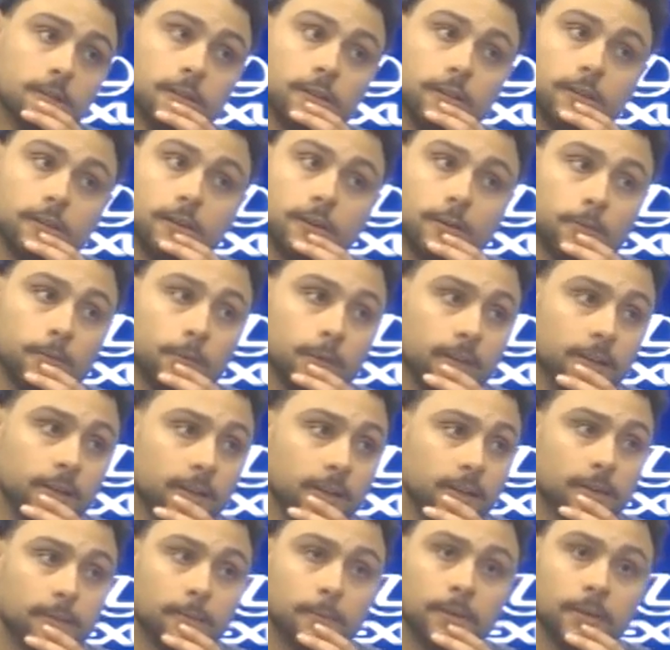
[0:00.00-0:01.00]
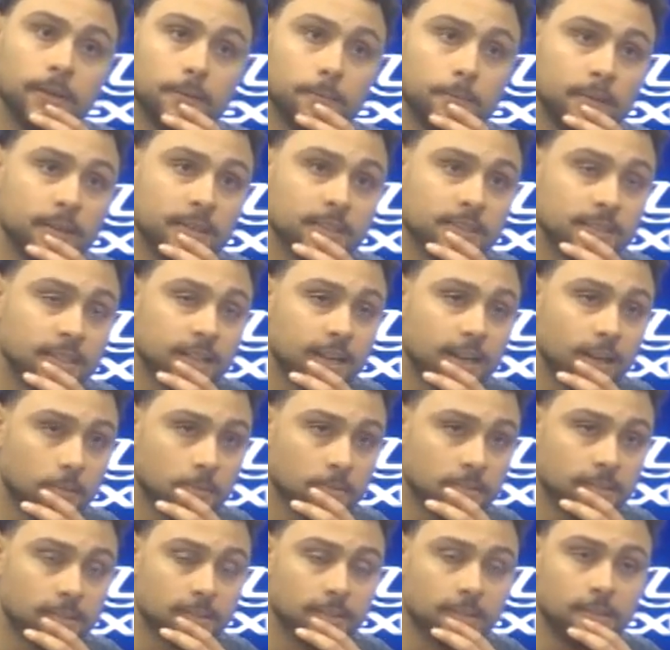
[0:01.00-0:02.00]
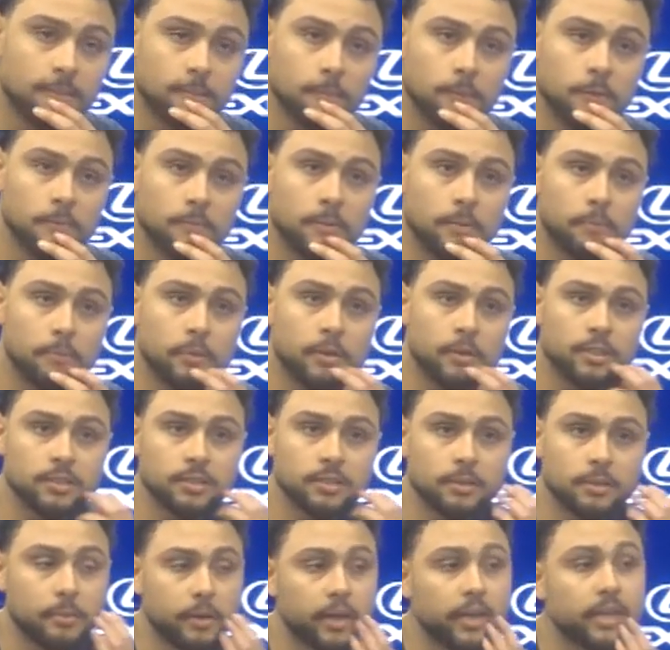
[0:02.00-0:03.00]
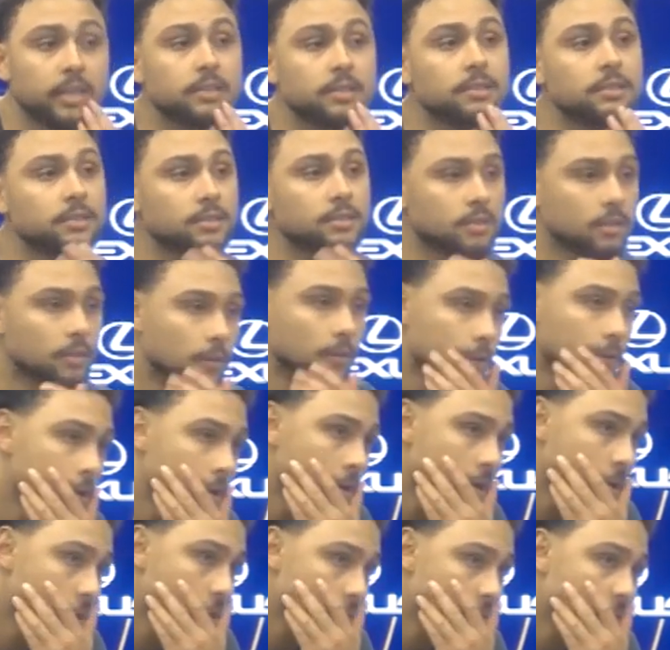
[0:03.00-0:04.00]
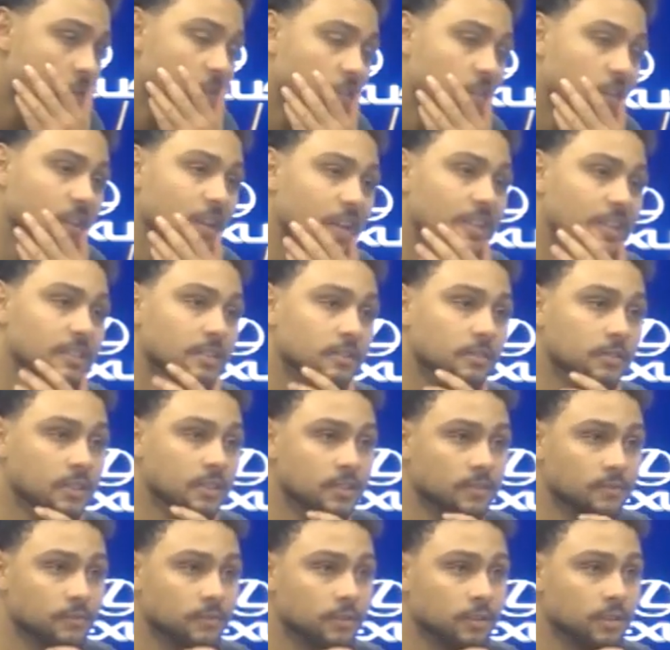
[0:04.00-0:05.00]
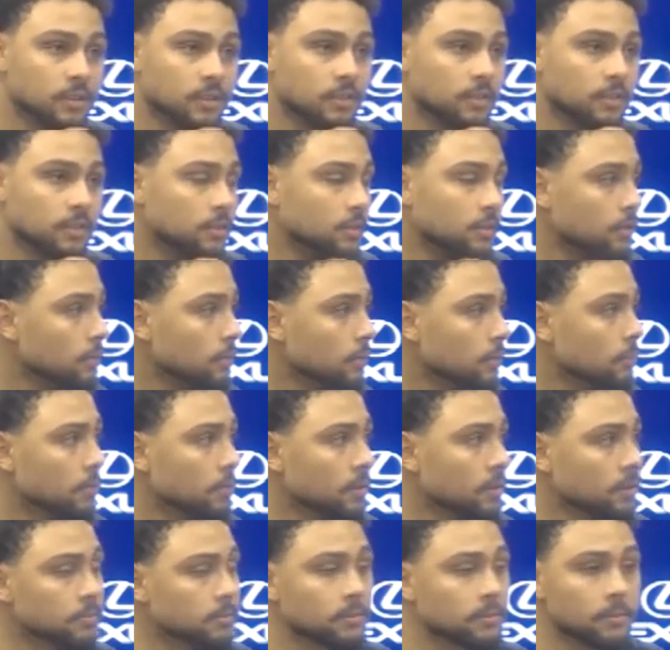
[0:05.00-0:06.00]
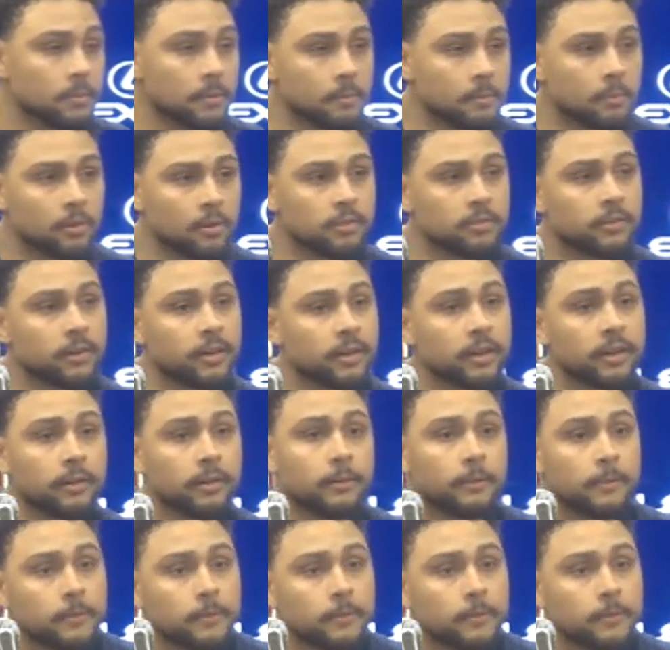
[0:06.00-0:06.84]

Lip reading: You know, we get big stops and we've been pushing the pace. So I think that's the reason for, you know, putting up so many points right now.